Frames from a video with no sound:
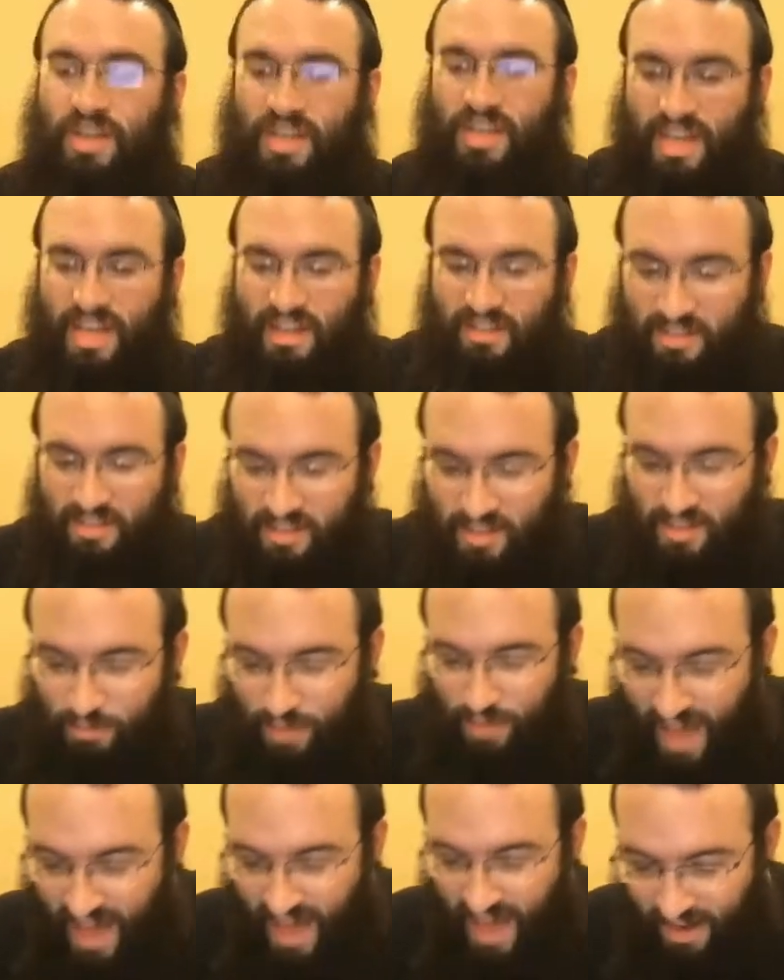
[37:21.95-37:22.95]
You're going to get into
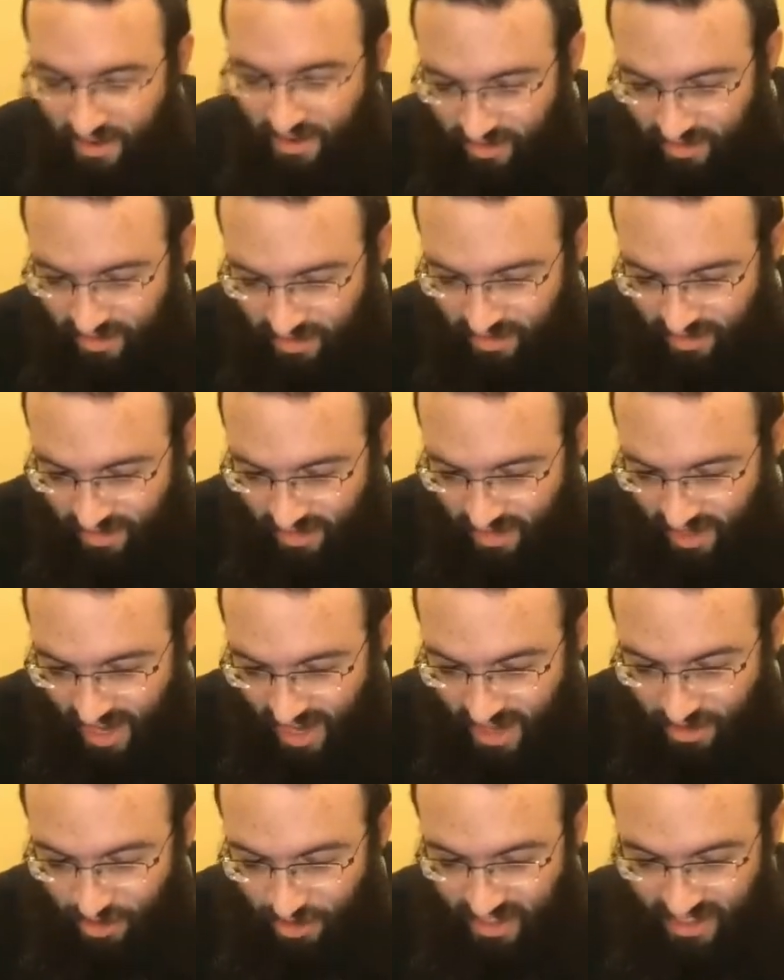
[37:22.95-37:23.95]
this pattern,
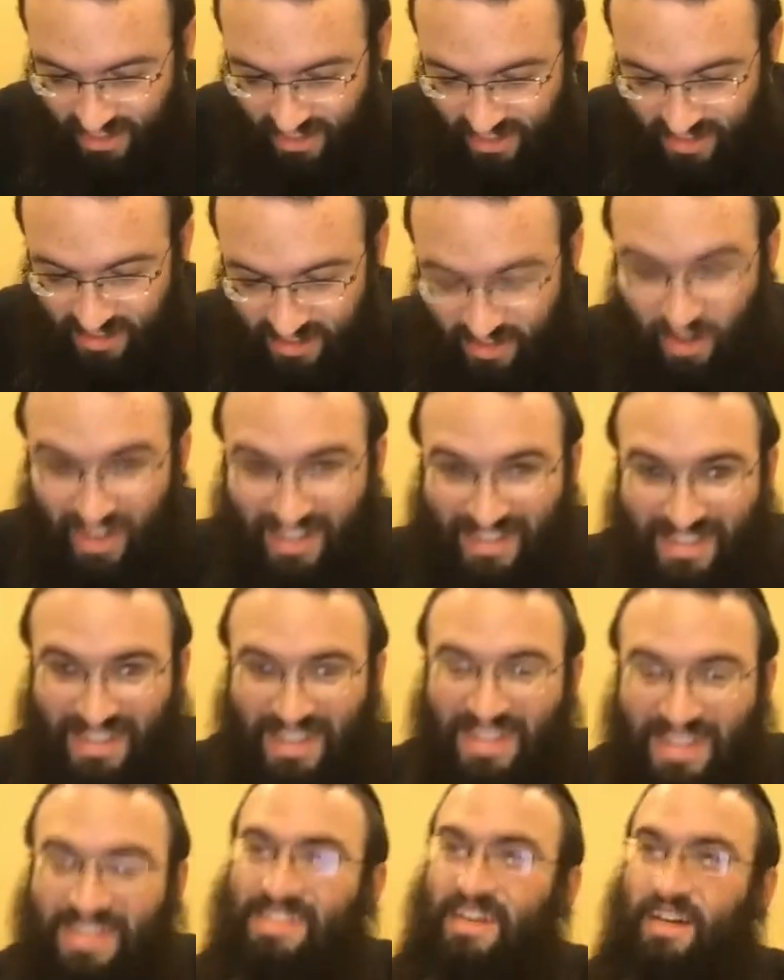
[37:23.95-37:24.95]
and you're going to get stuck.
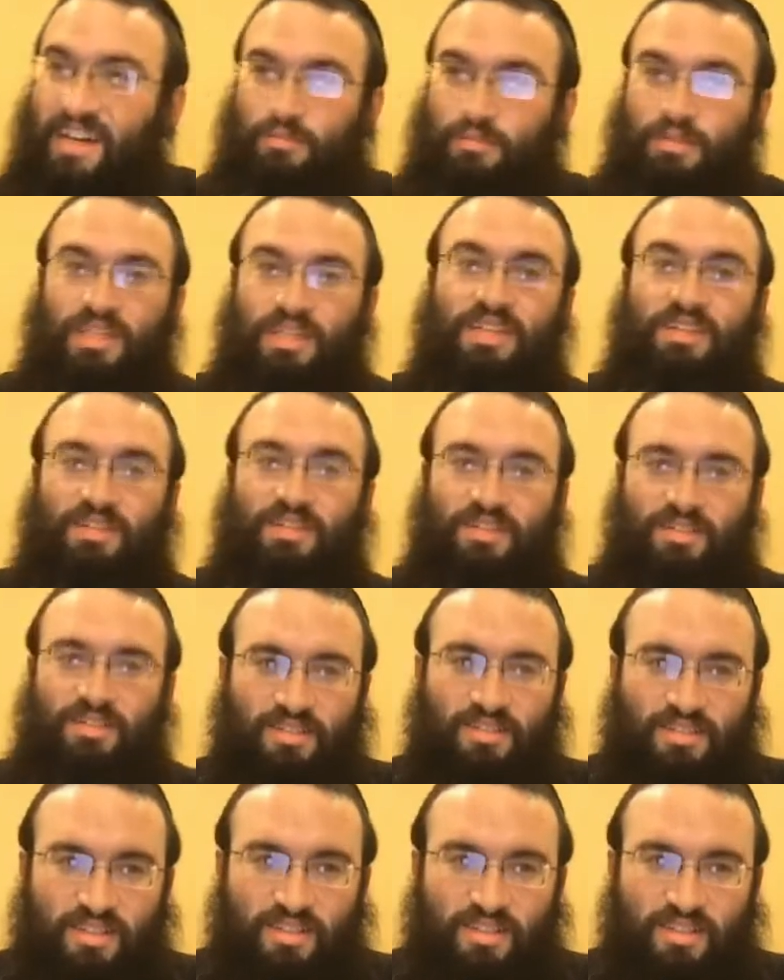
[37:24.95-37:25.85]
It's an inside mania.